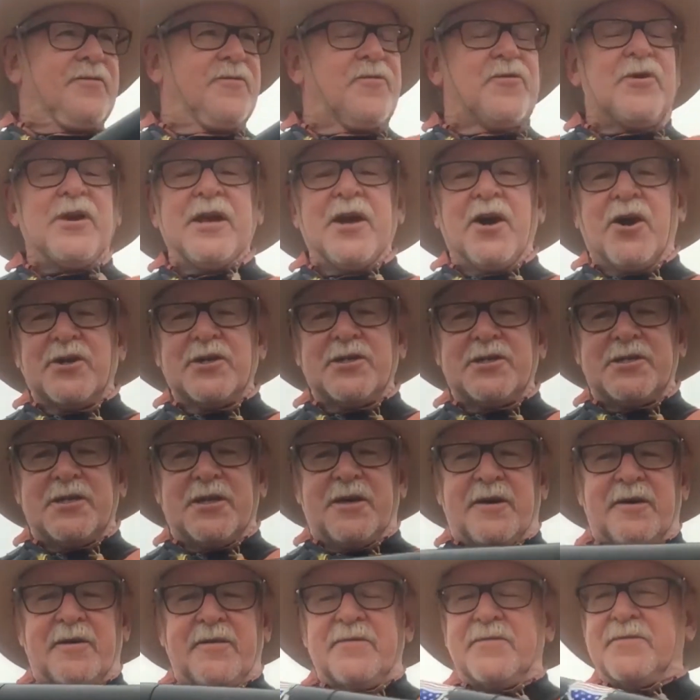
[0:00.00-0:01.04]
free
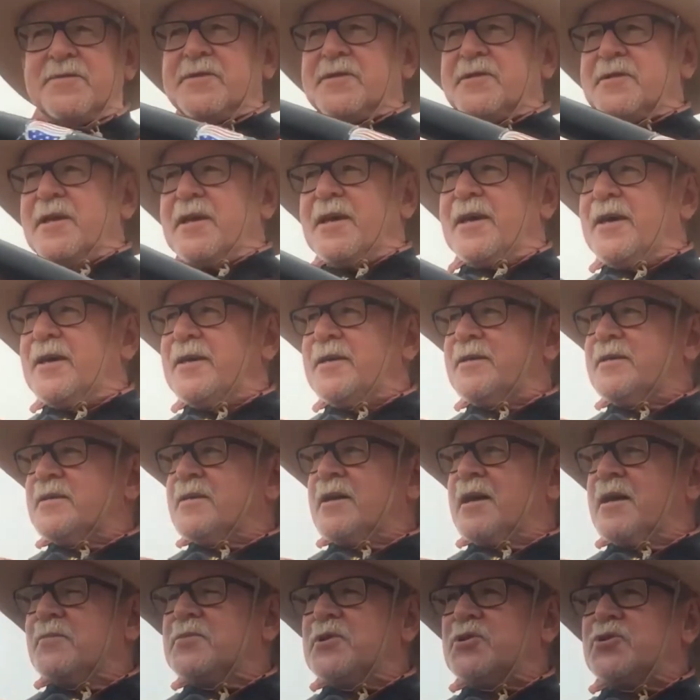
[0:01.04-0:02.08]
ourselves and
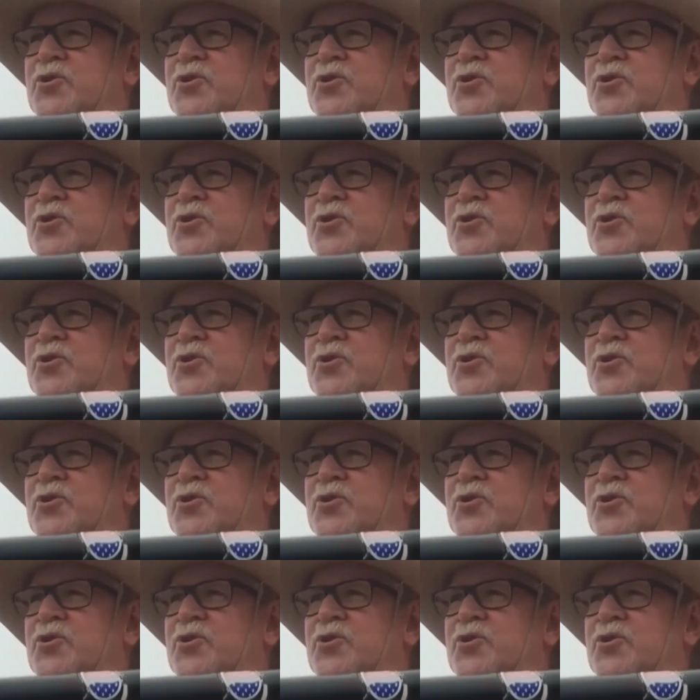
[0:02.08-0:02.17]
come to